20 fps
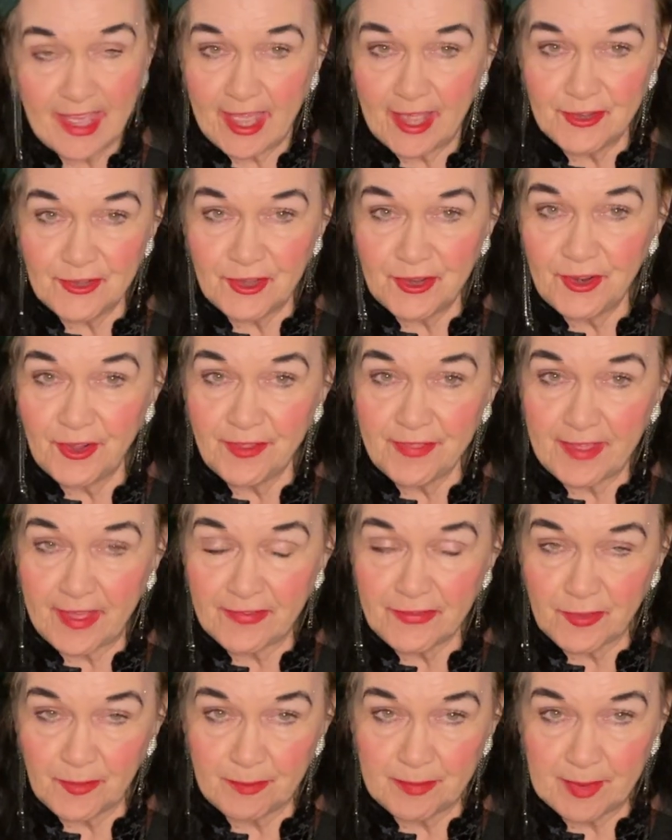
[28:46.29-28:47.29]
And
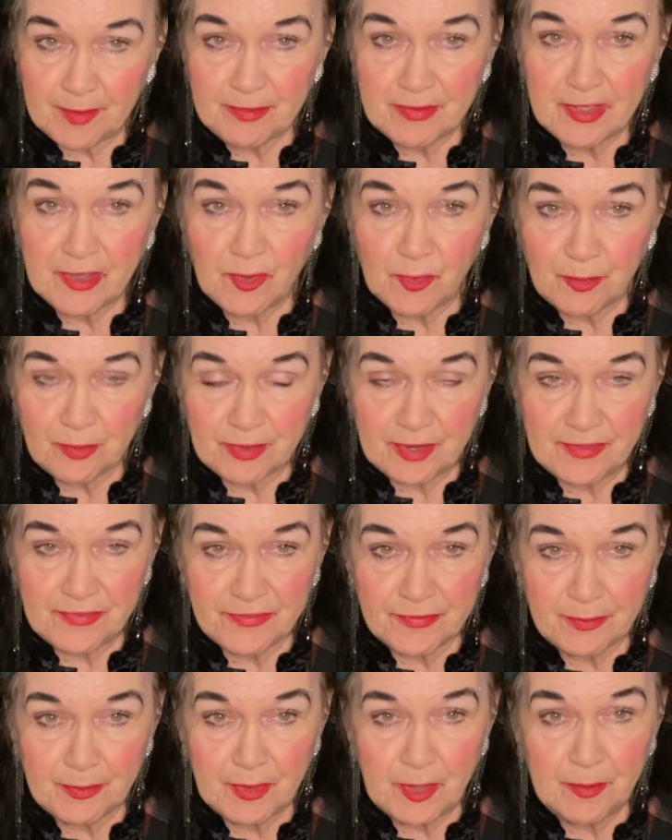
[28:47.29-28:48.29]
that's a biblical
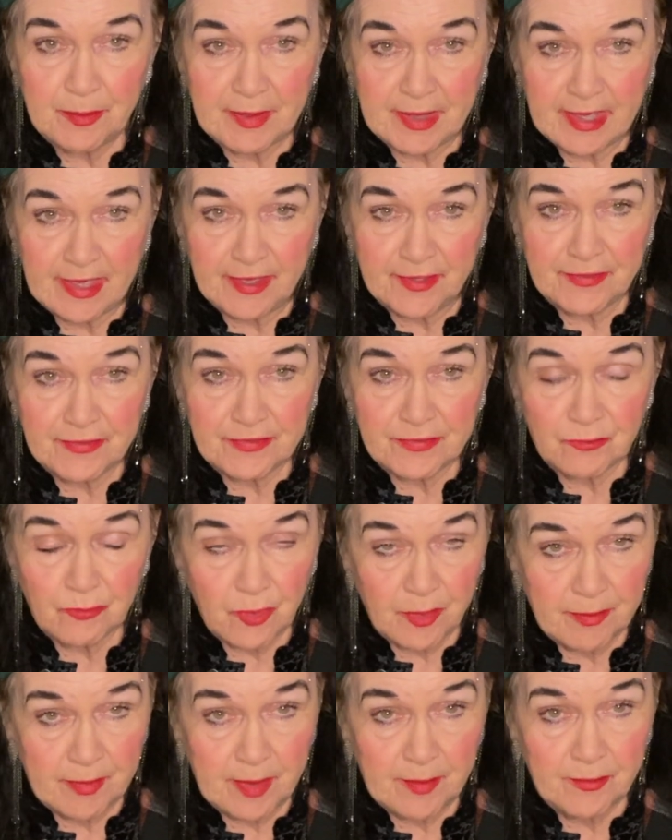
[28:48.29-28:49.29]
principle, because
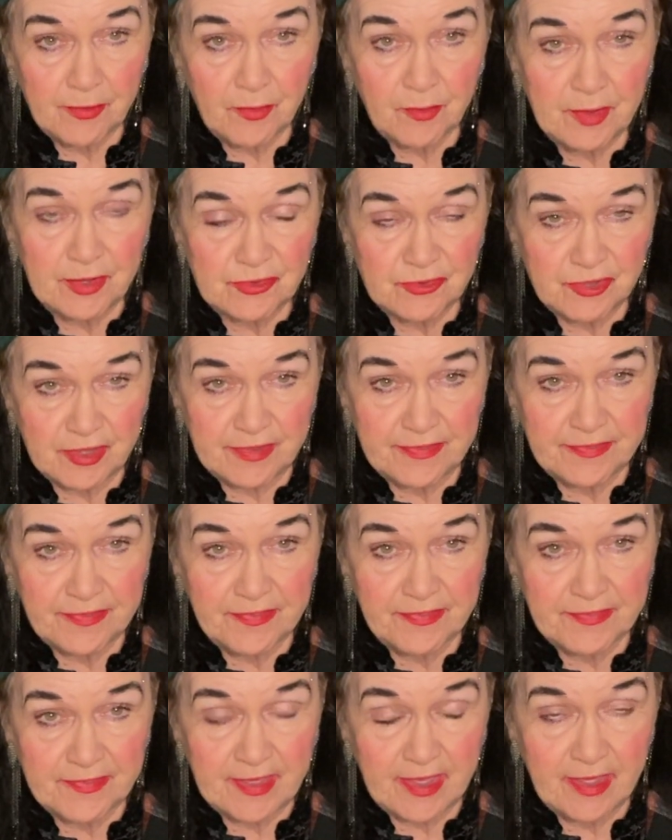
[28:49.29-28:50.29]
remember what
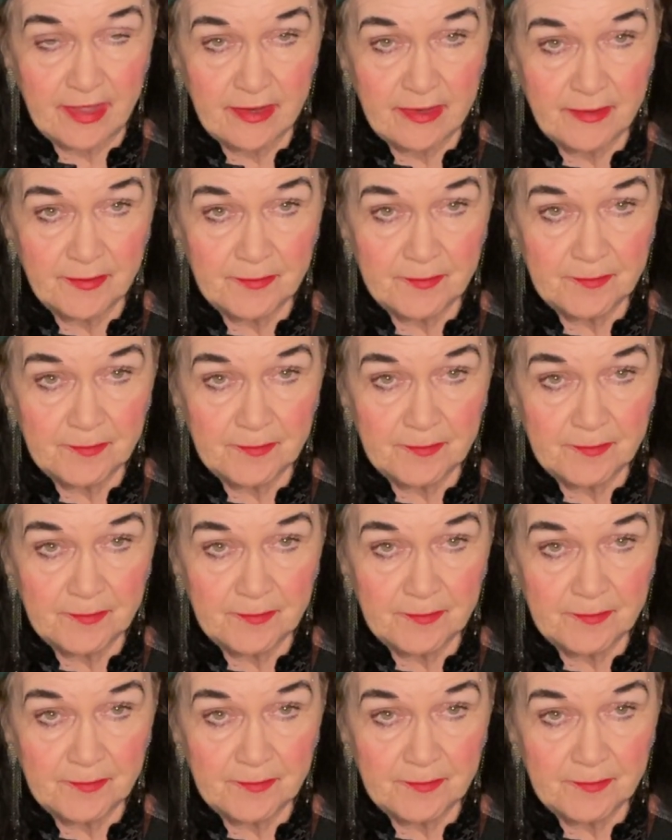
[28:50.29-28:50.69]
Jesus said?